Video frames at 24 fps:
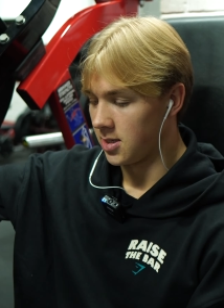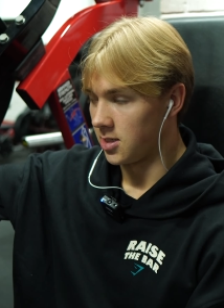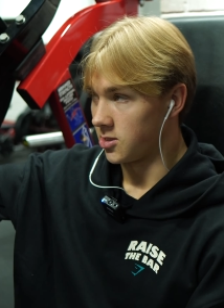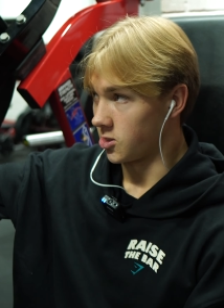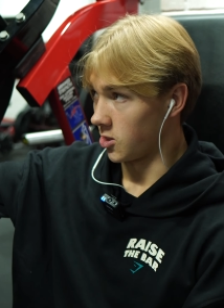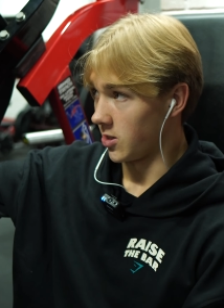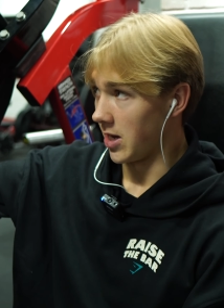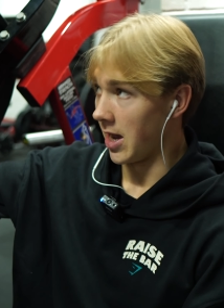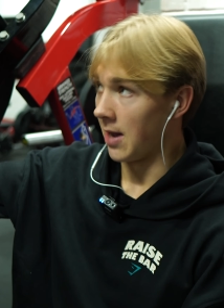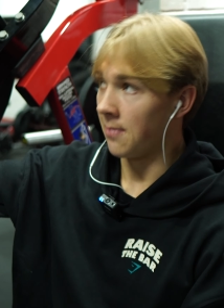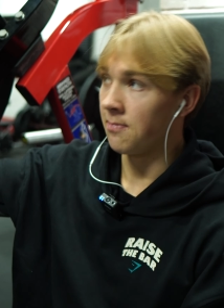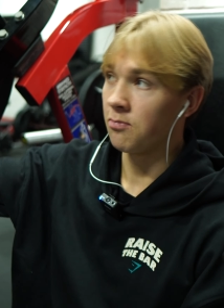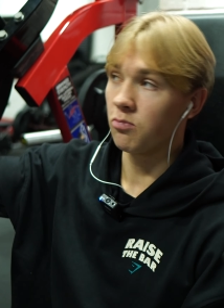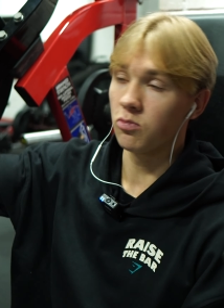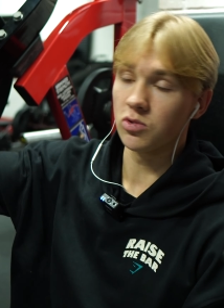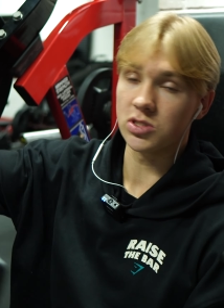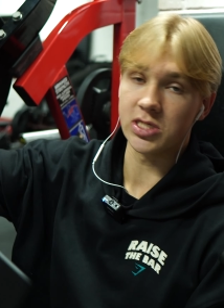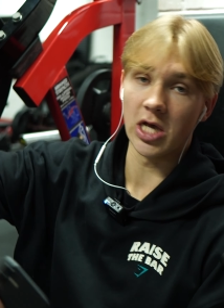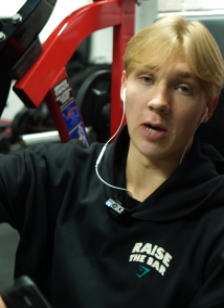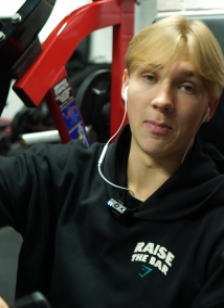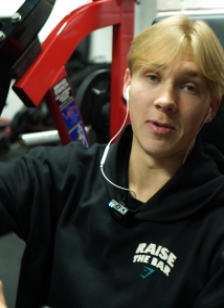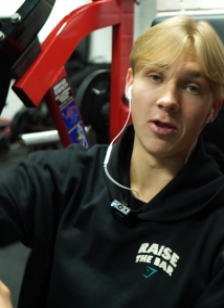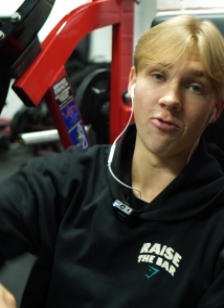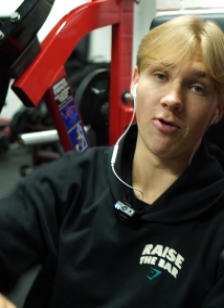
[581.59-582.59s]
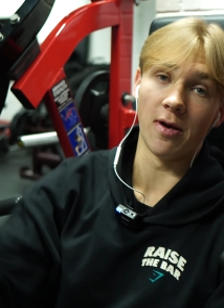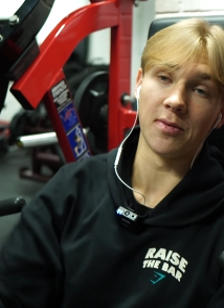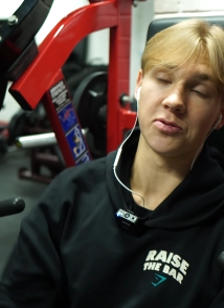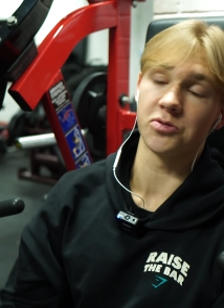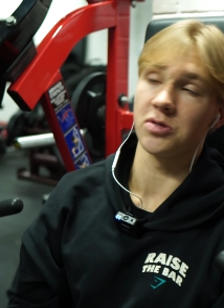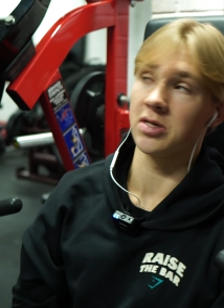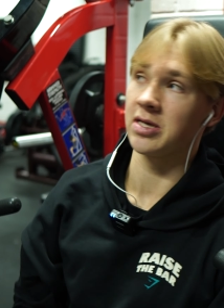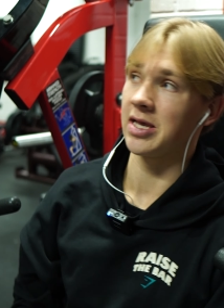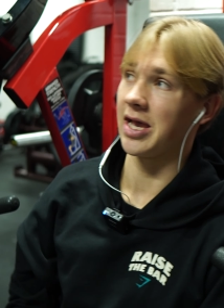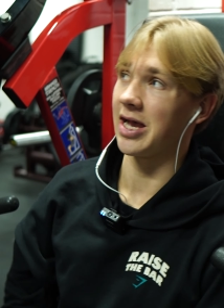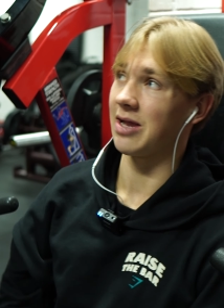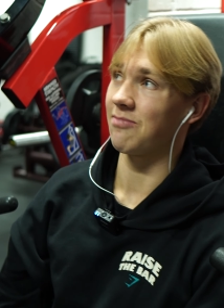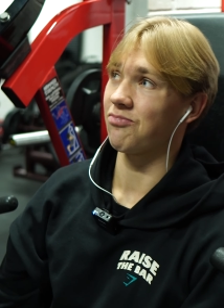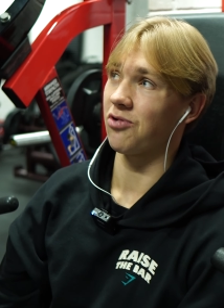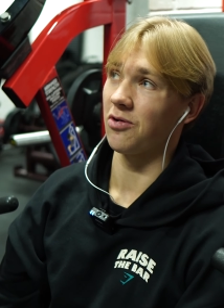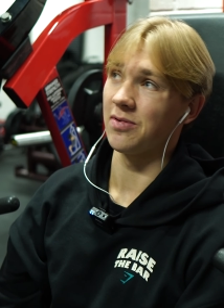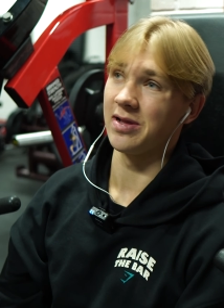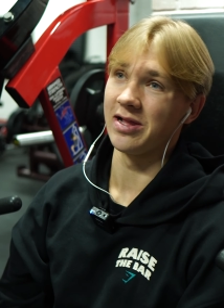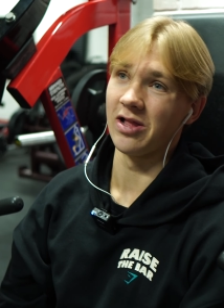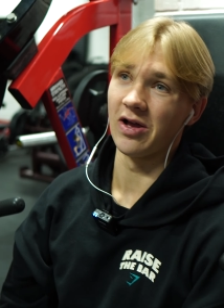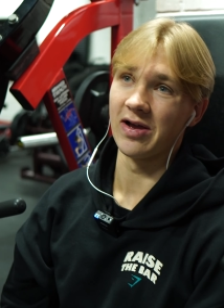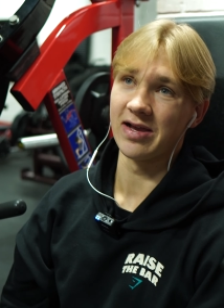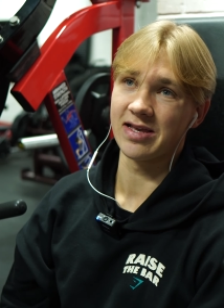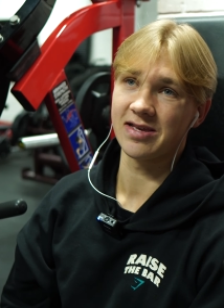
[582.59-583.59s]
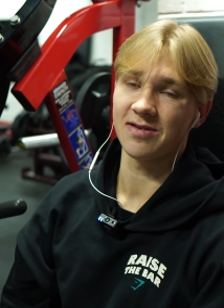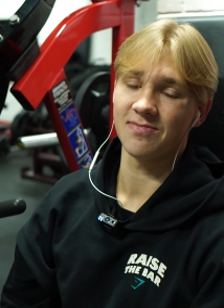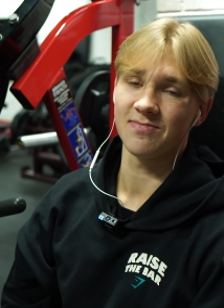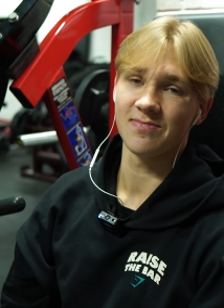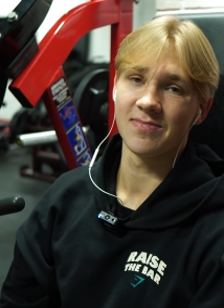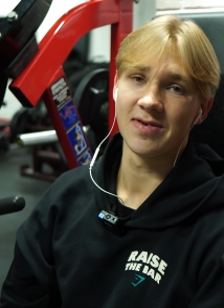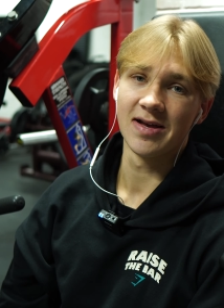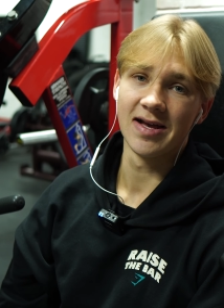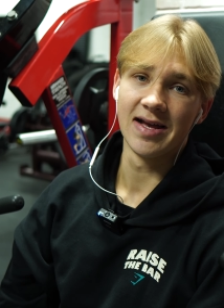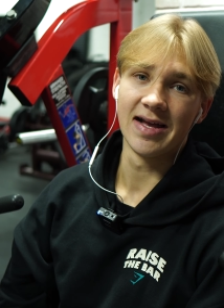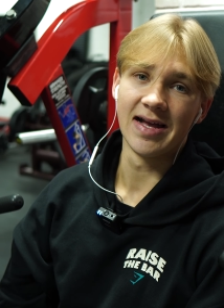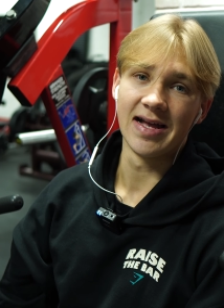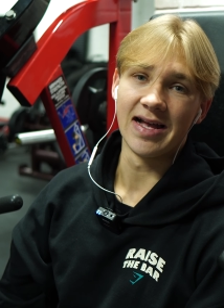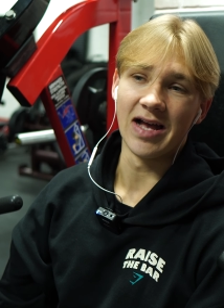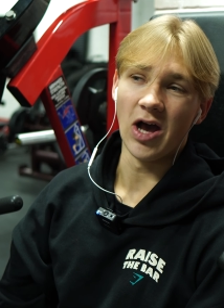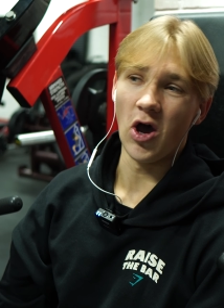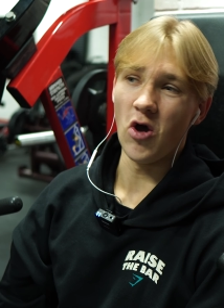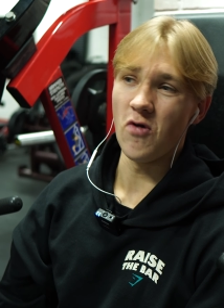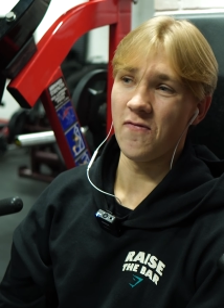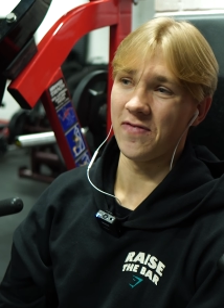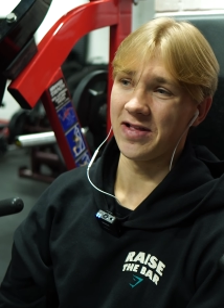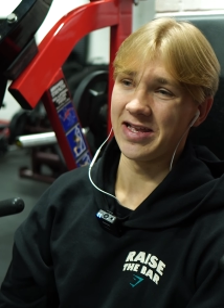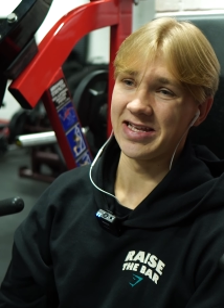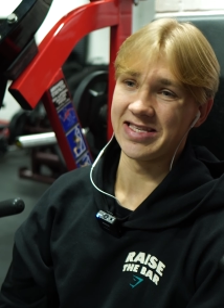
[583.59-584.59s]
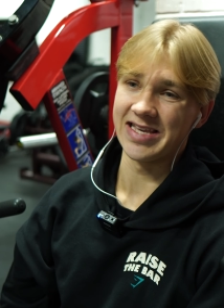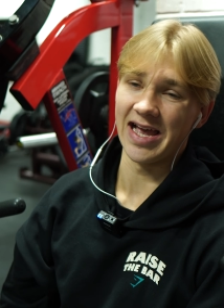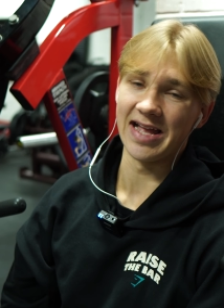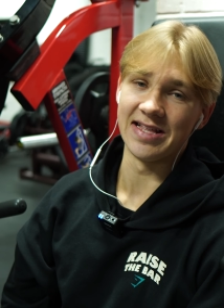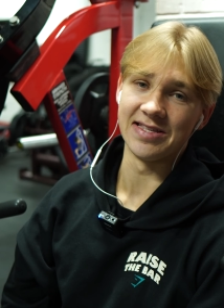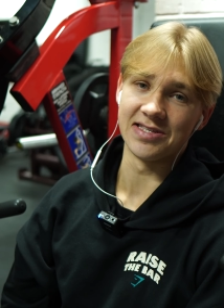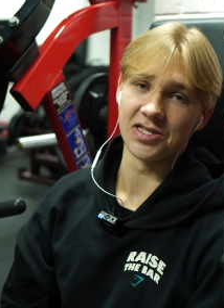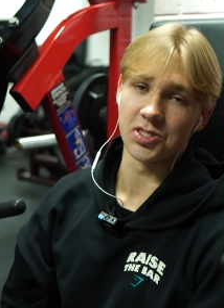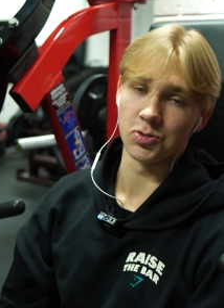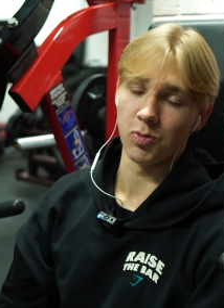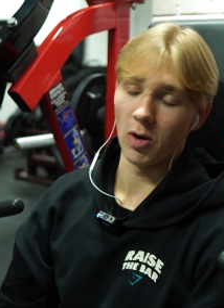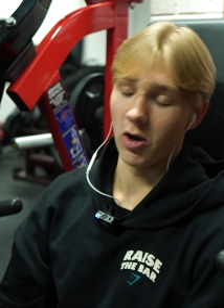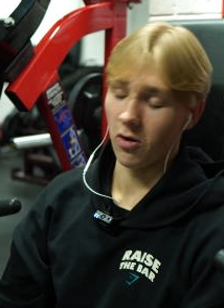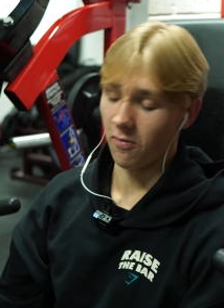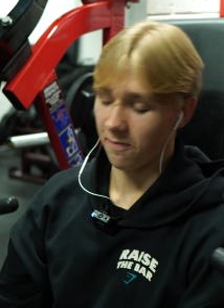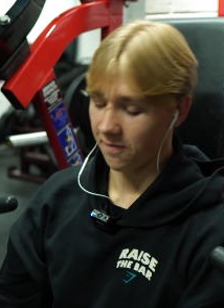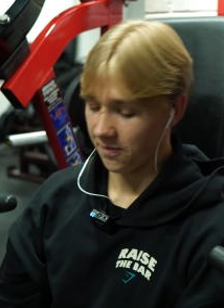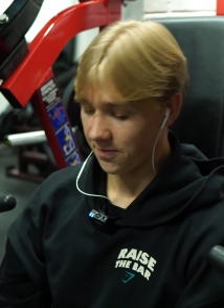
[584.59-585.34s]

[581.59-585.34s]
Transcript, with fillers: So yeah, we'll see how many reps we get. Probably like, hopefully 10 to 12.